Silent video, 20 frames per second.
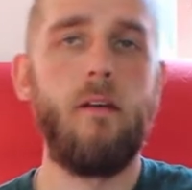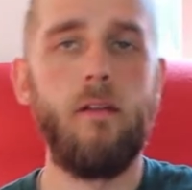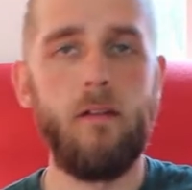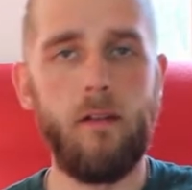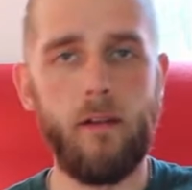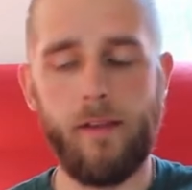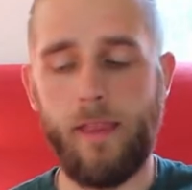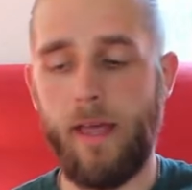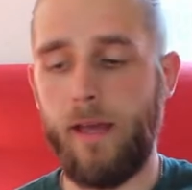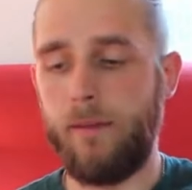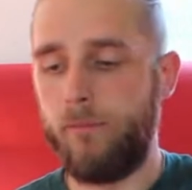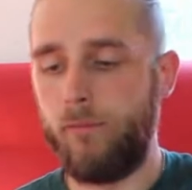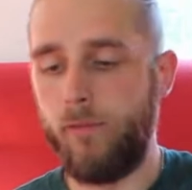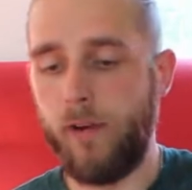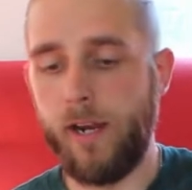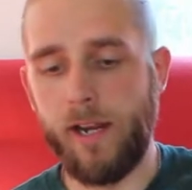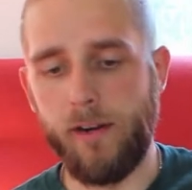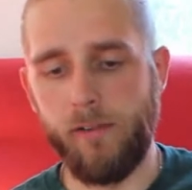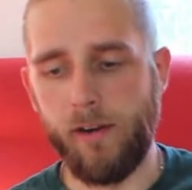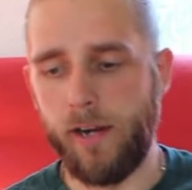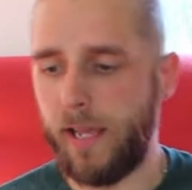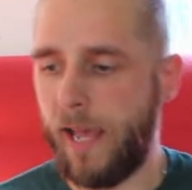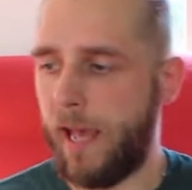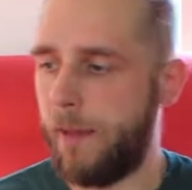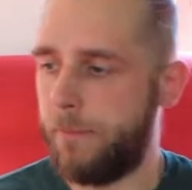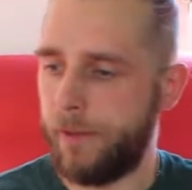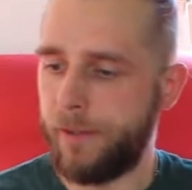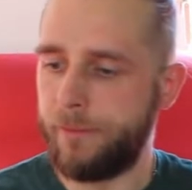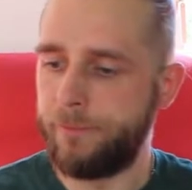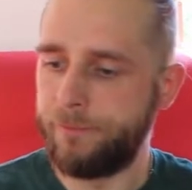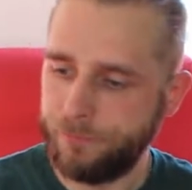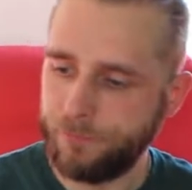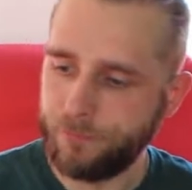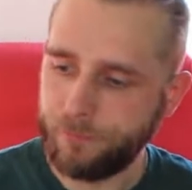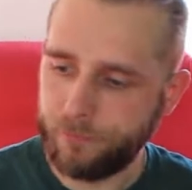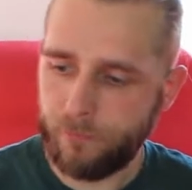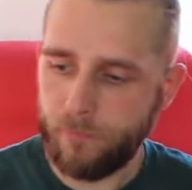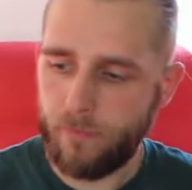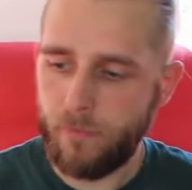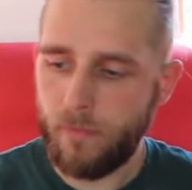Look at that. Really, really happy.
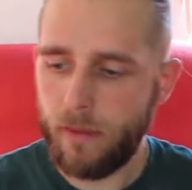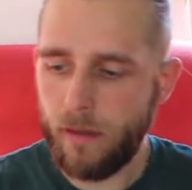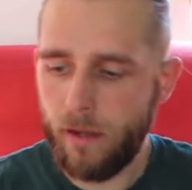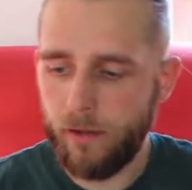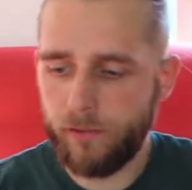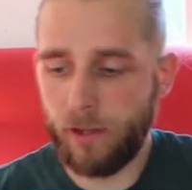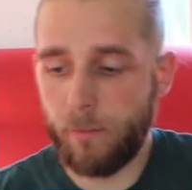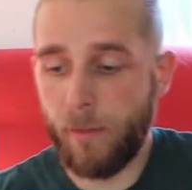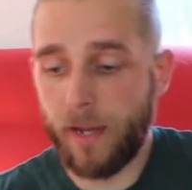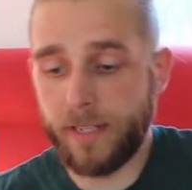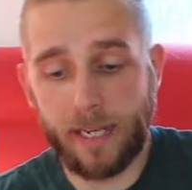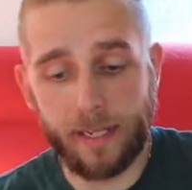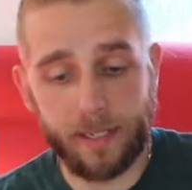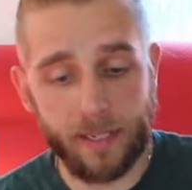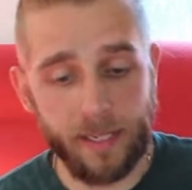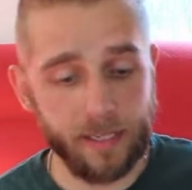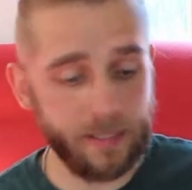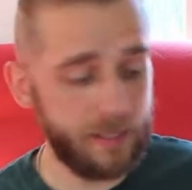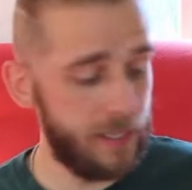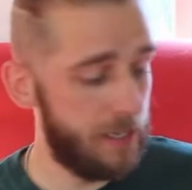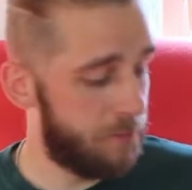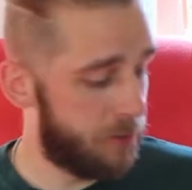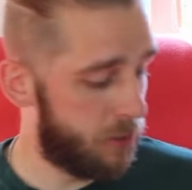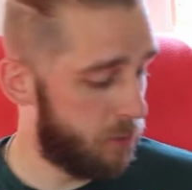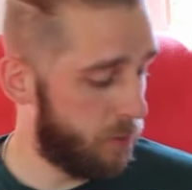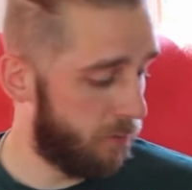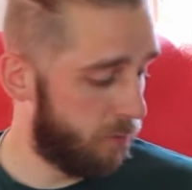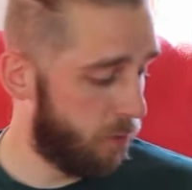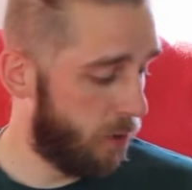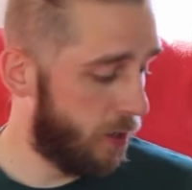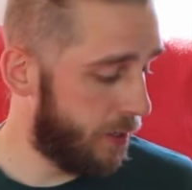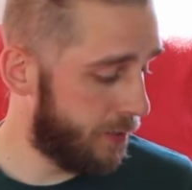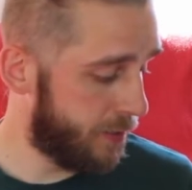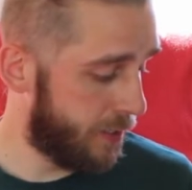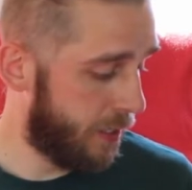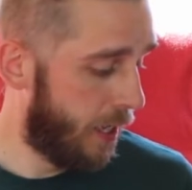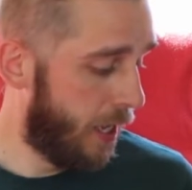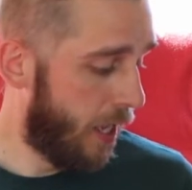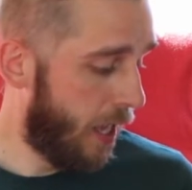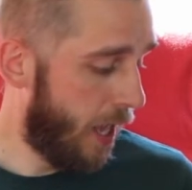So my technique seems to have
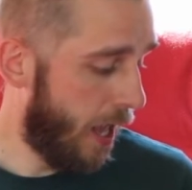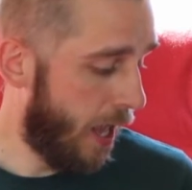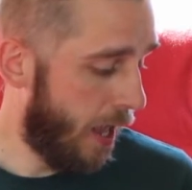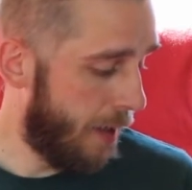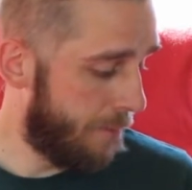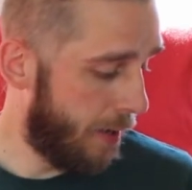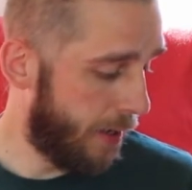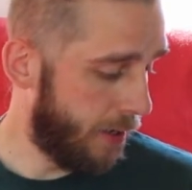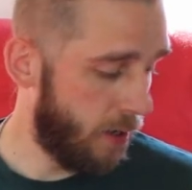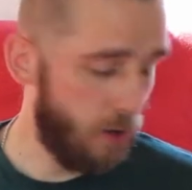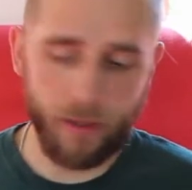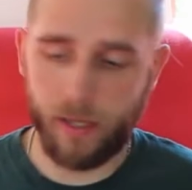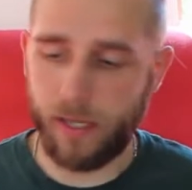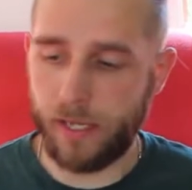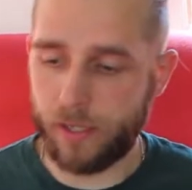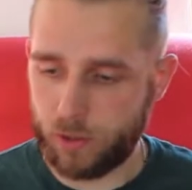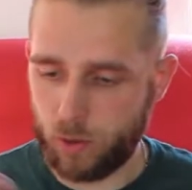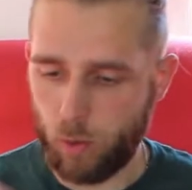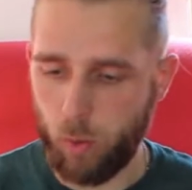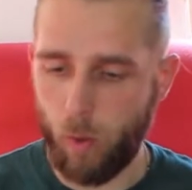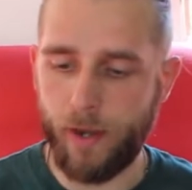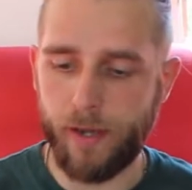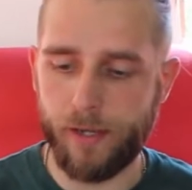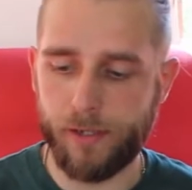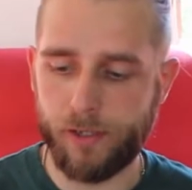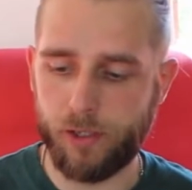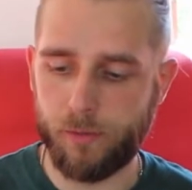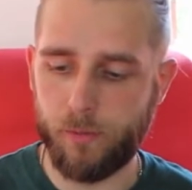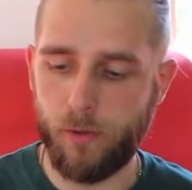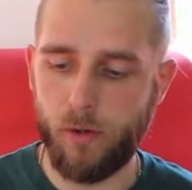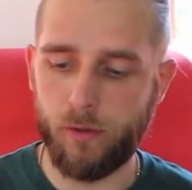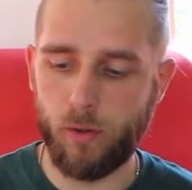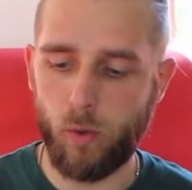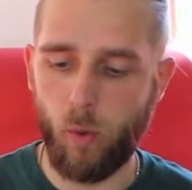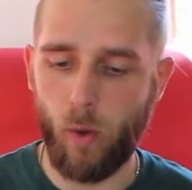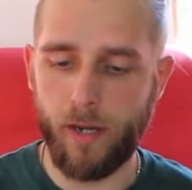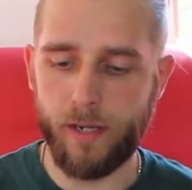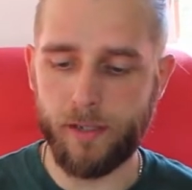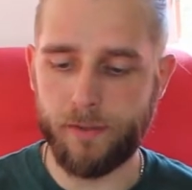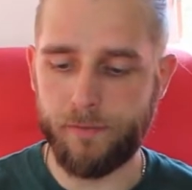worked. I don't think it's quite as smooth and
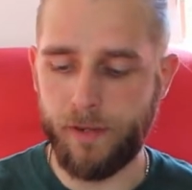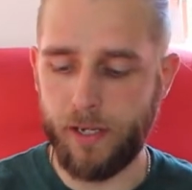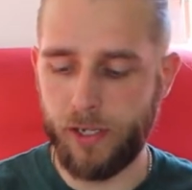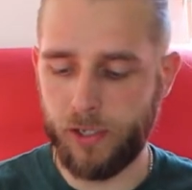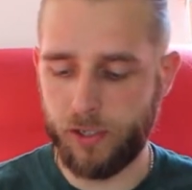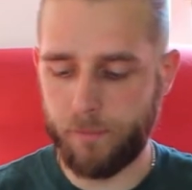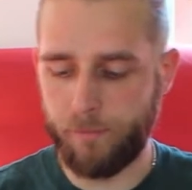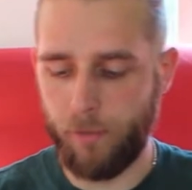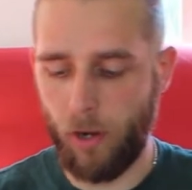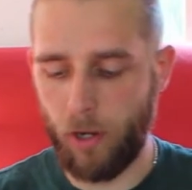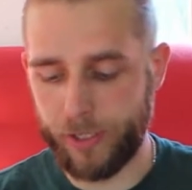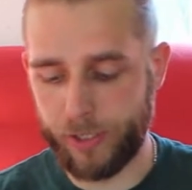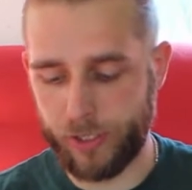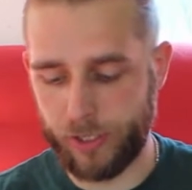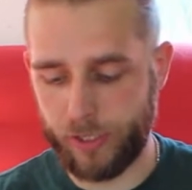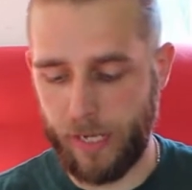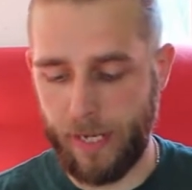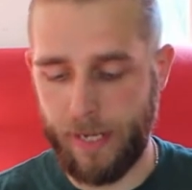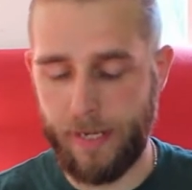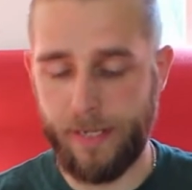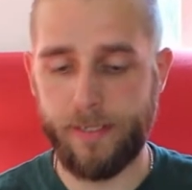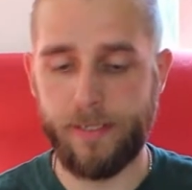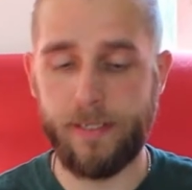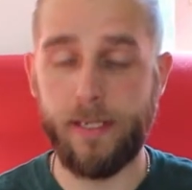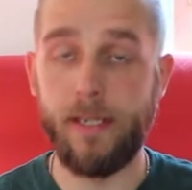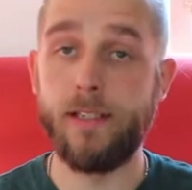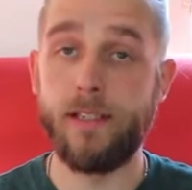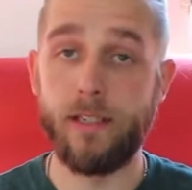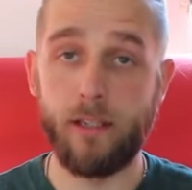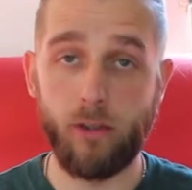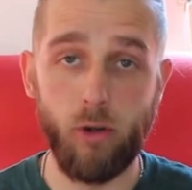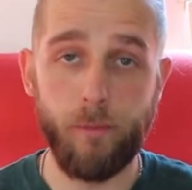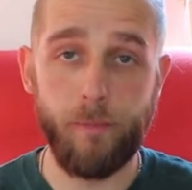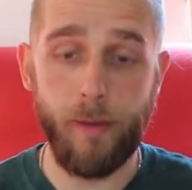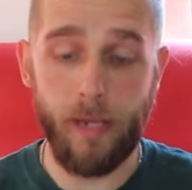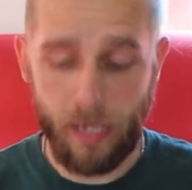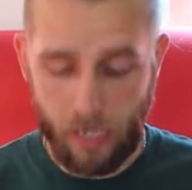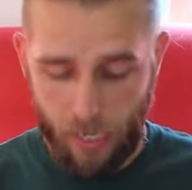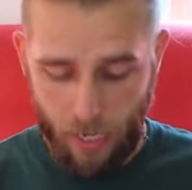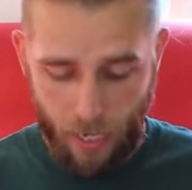quite as finished and polished as it could be.